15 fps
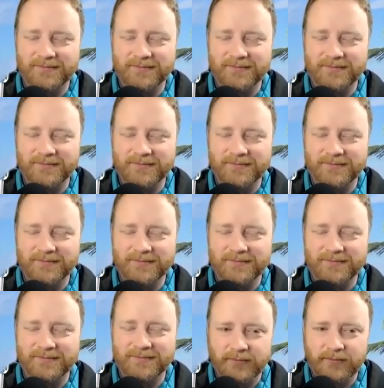
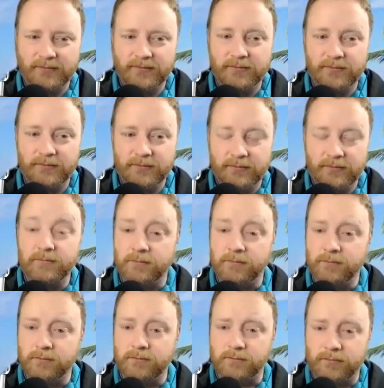
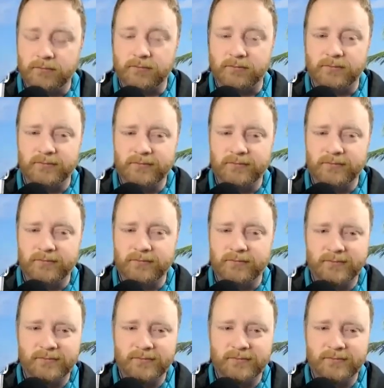The person shown says nothing.